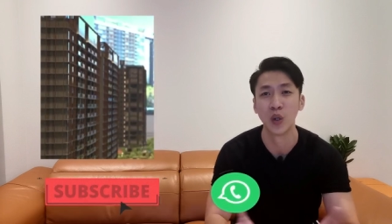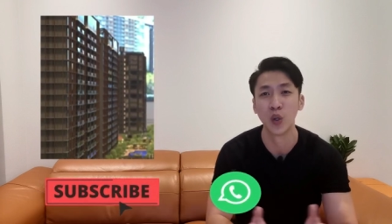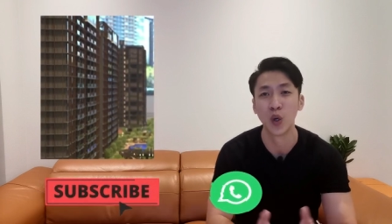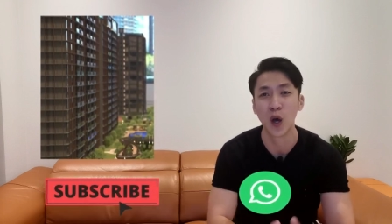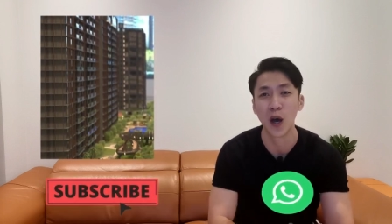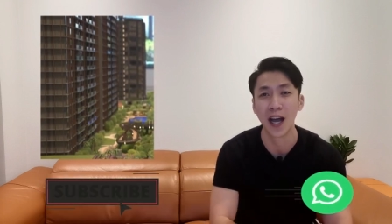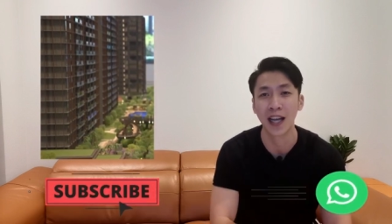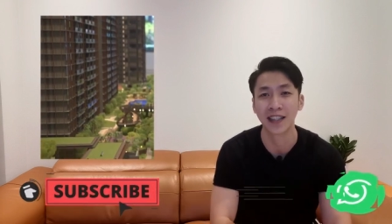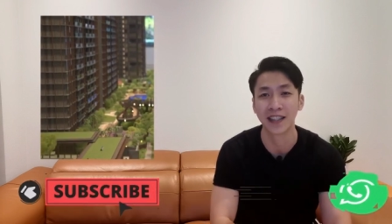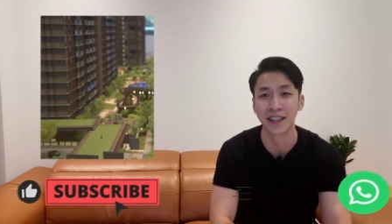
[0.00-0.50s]
do
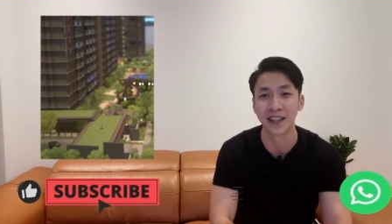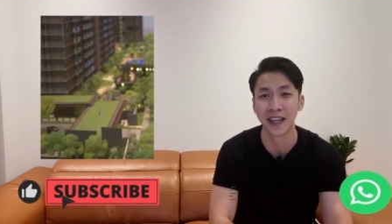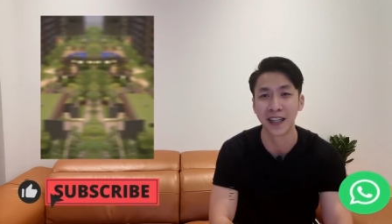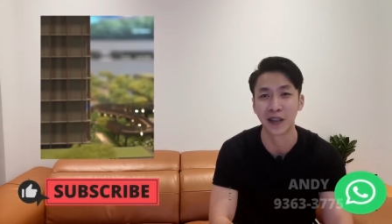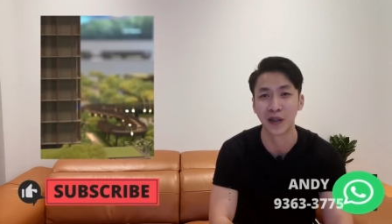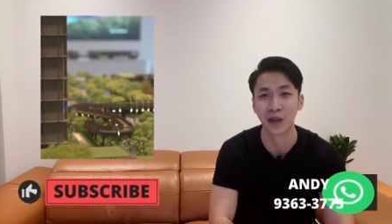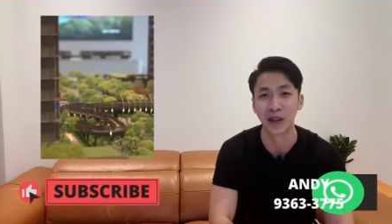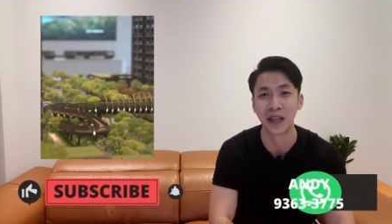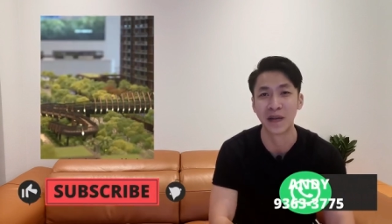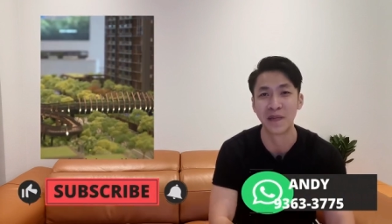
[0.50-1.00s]
not
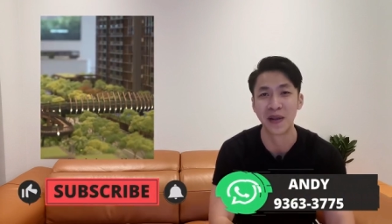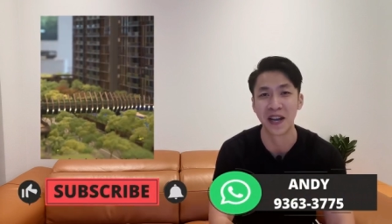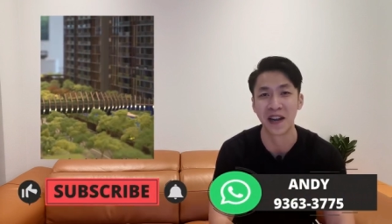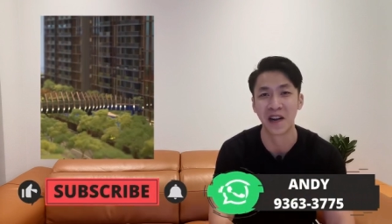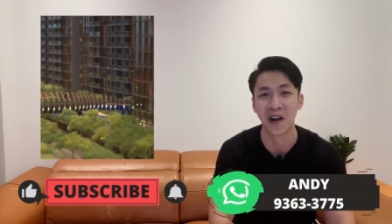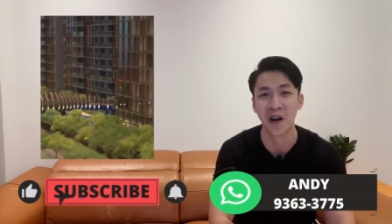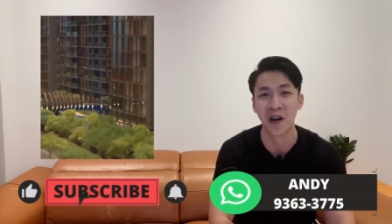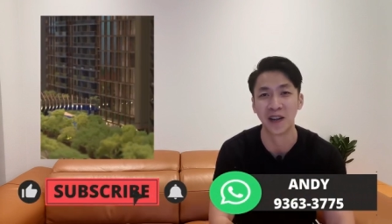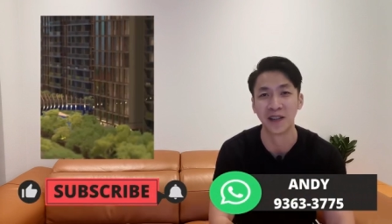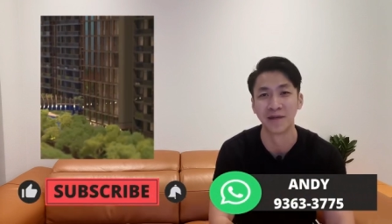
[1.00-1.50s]
hesitate to give me
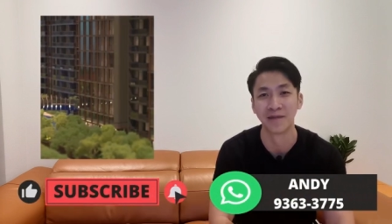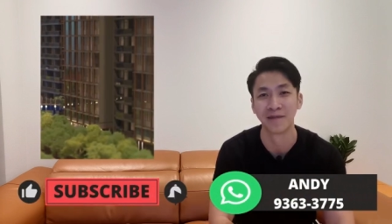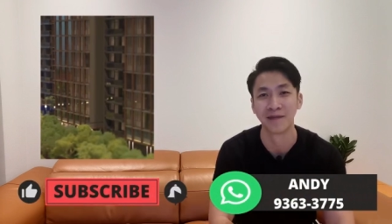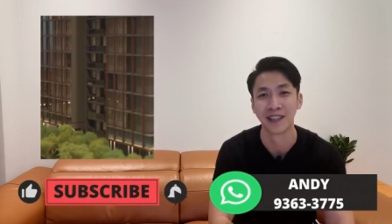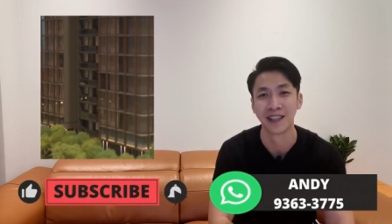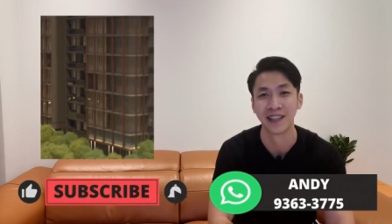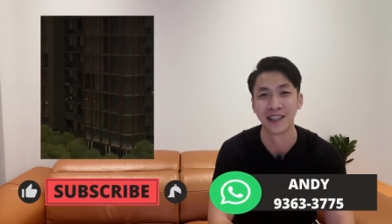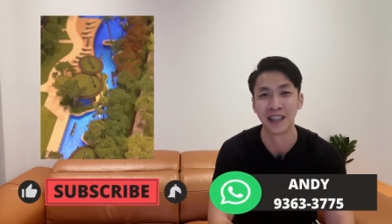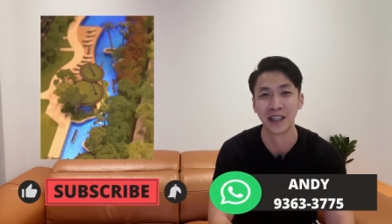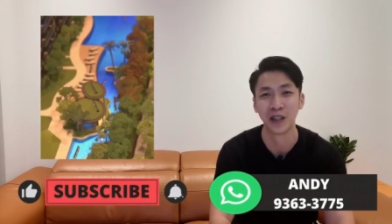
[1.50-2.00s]
a call.
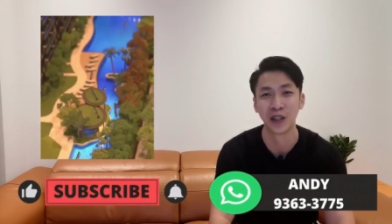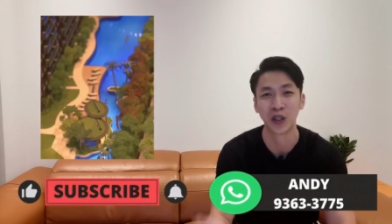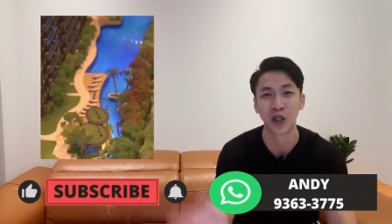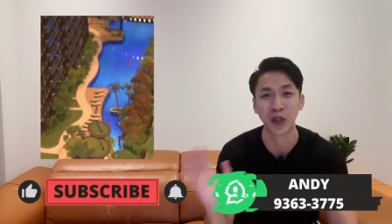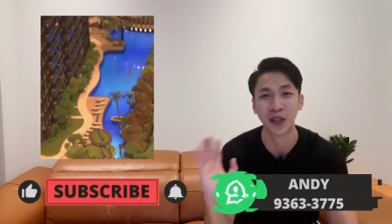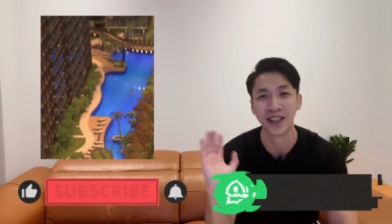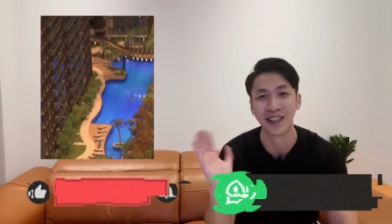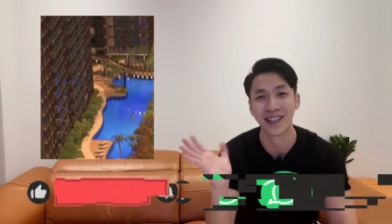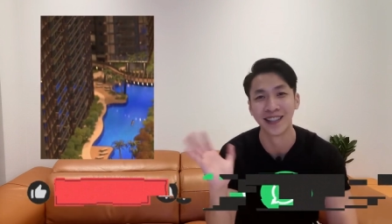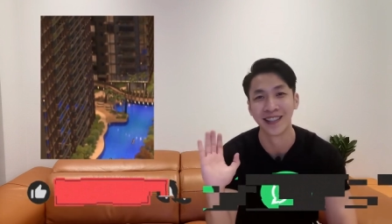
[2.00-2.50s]
See you
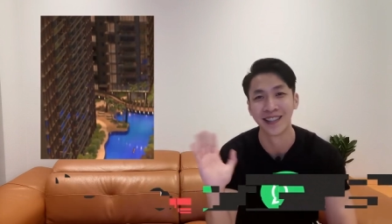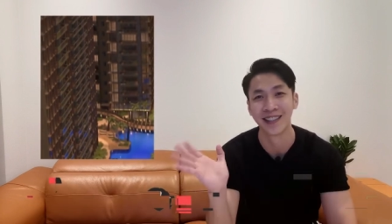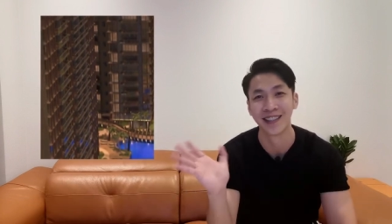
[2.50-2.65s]
soon.